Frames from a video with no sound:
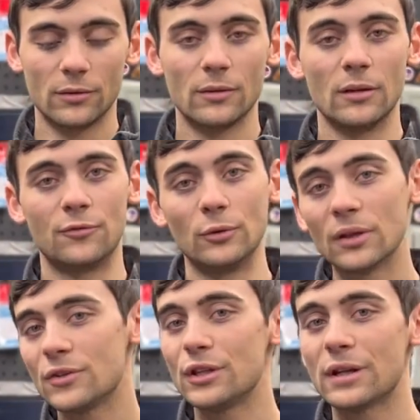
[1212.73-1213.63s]
If you
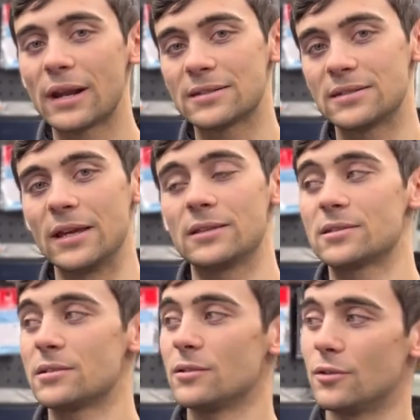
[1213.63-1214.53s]
live in the United
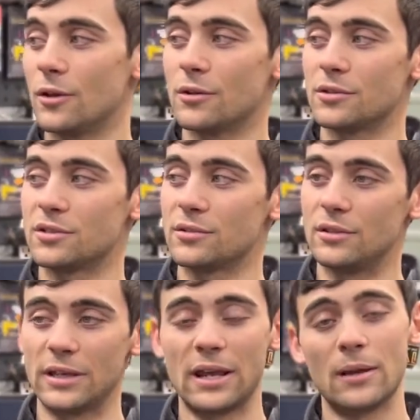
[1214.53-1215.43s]
States, there's
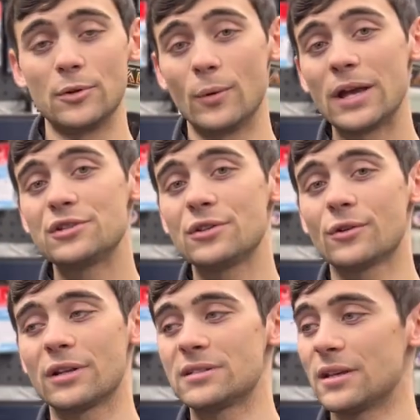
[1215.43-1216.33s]
the KWA
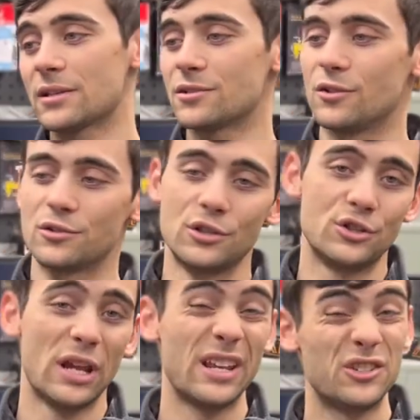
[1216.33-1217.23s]
G36, there's the
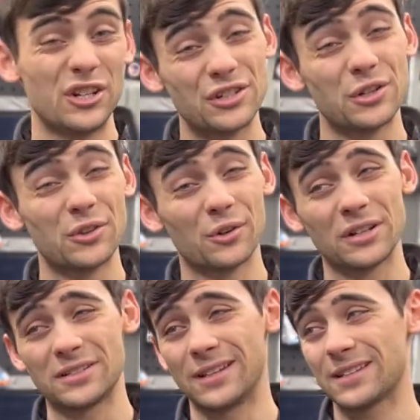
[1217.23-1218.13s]
JG
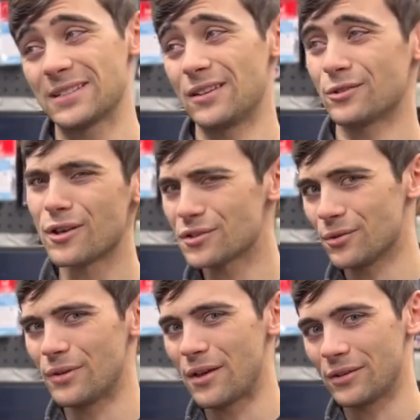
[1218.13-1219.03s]
G36, and there's
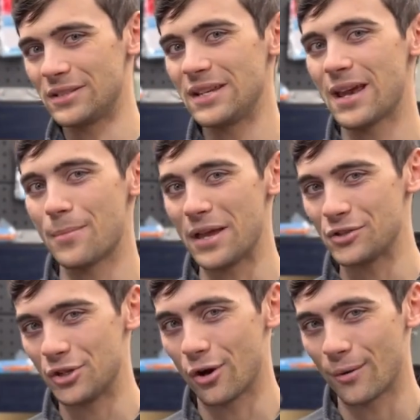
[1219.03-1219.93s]
also now the TM
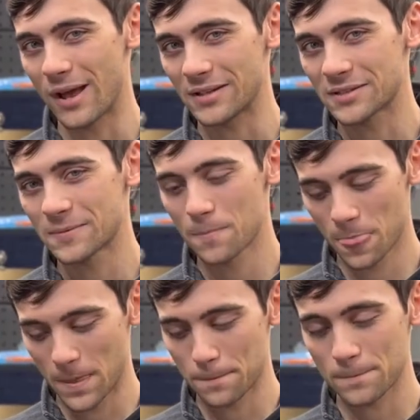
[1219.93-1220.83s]
NGRS
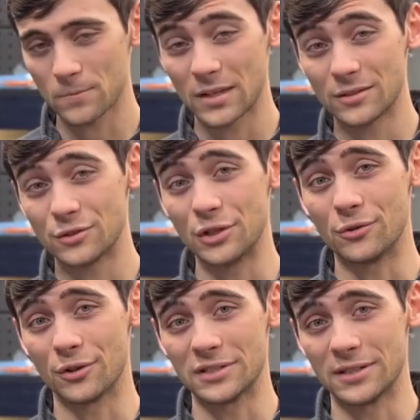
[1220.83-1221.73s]

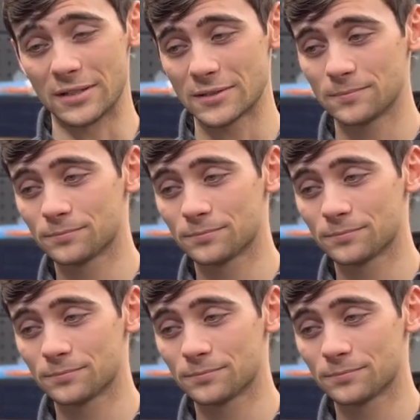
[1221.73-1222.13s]
G36.